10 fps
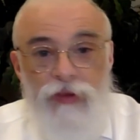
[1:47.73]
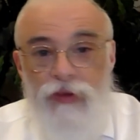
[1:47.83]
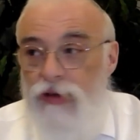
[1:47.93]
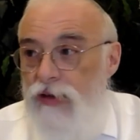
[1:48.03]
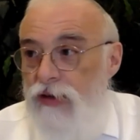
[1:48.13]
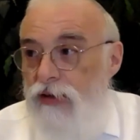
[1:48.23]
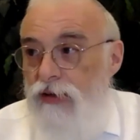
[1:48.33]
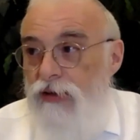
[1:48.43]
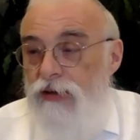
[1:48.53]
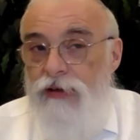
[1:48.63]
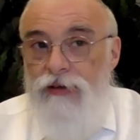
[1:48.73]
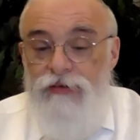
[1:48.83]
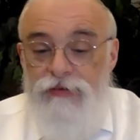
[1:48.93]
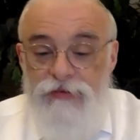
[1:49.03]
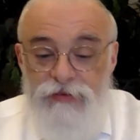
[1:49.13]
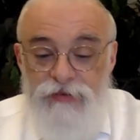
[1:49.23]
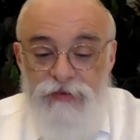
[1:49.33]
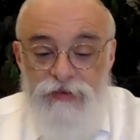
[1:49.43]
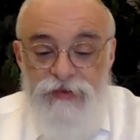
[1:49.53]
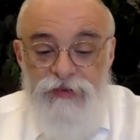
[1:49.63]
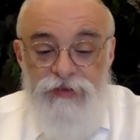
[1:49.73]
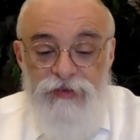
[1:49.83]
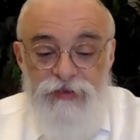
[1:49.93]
(silence)